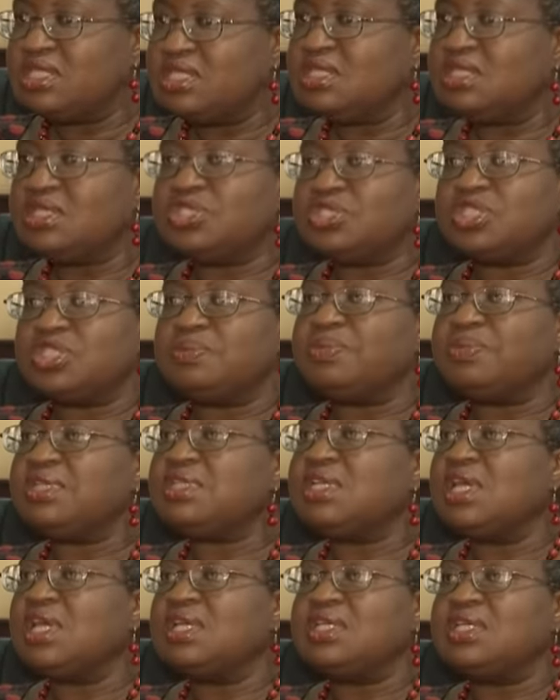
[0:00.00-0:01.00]
leadership
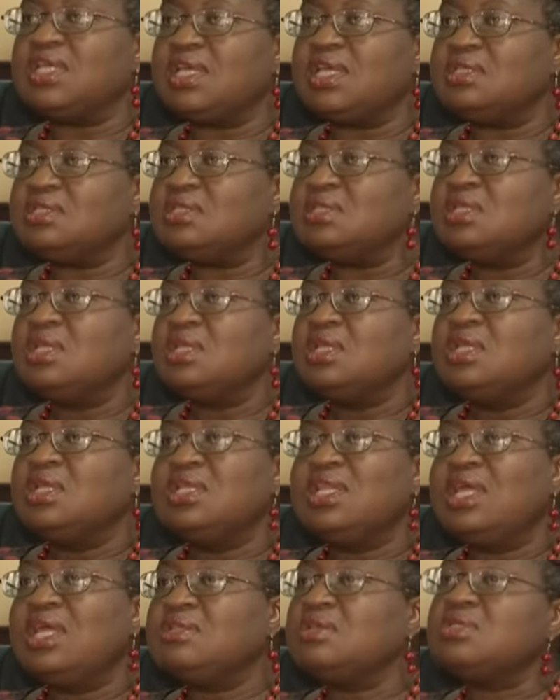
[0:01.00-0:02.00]
it can get.
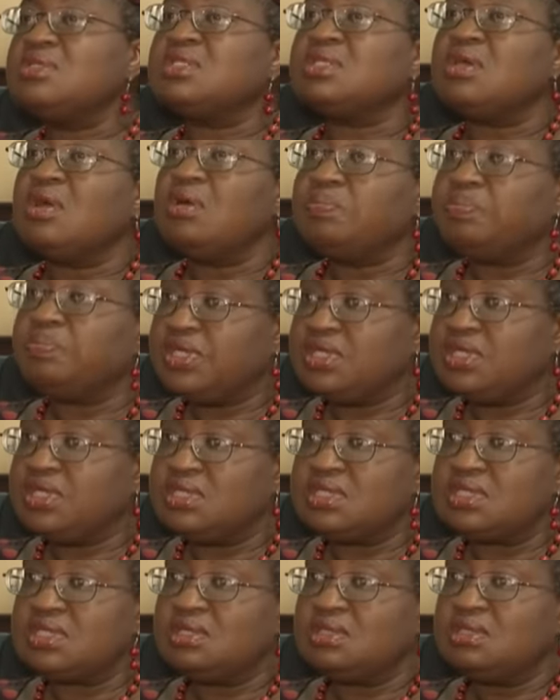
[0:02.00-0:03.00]
Let us
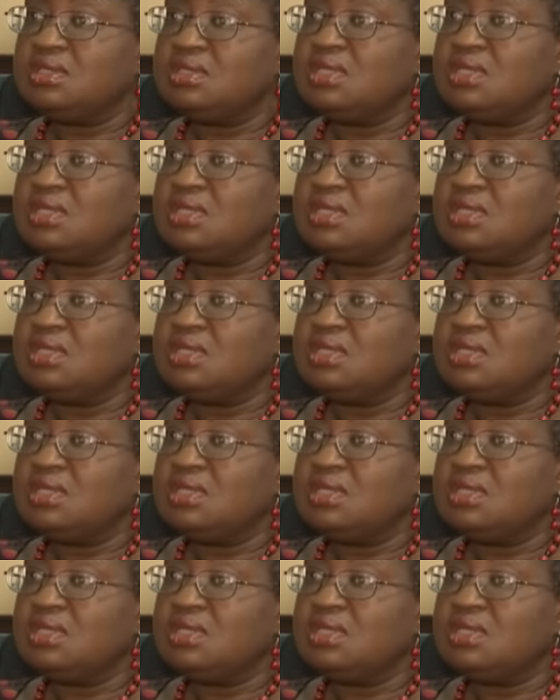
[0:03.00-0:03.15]
compete.